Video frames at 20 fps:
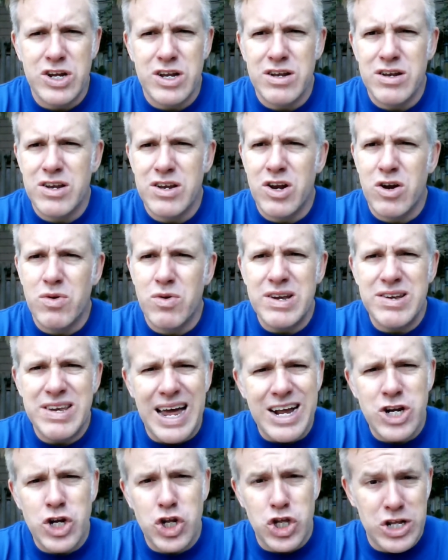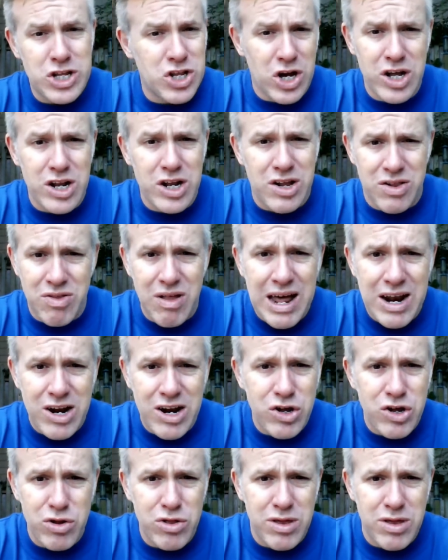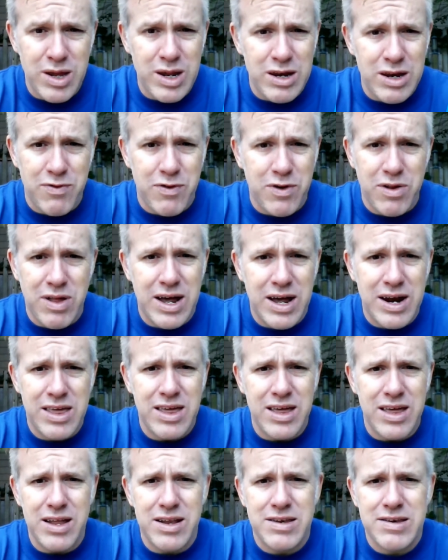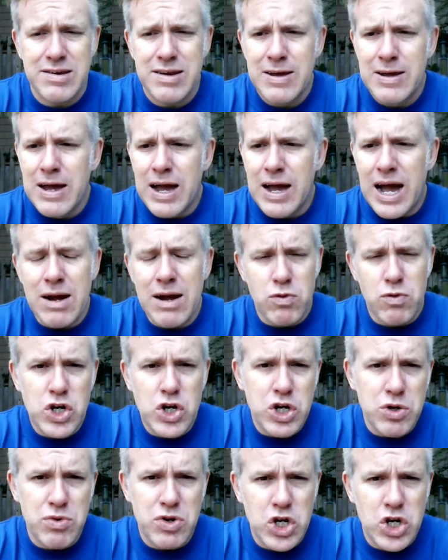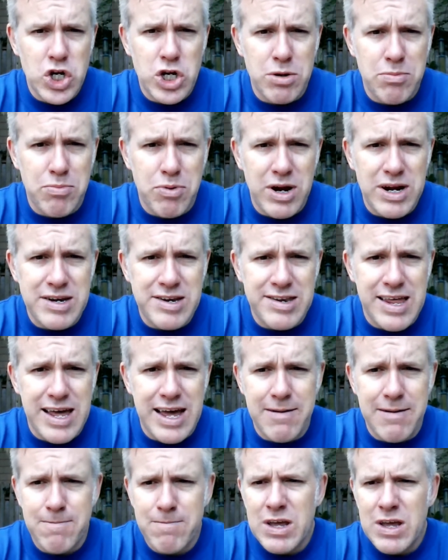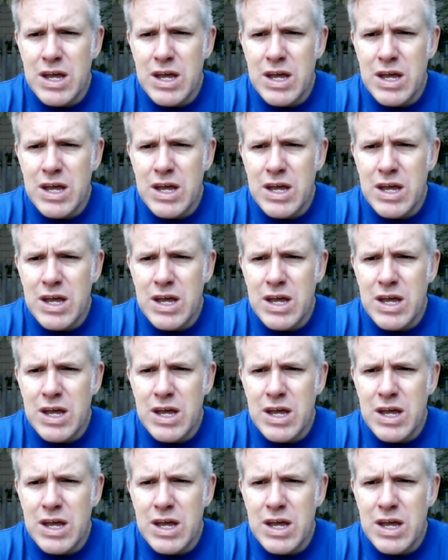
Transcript: and you know, he's actually done a lot of good things for a lot of kids. I wish he would just embrace that.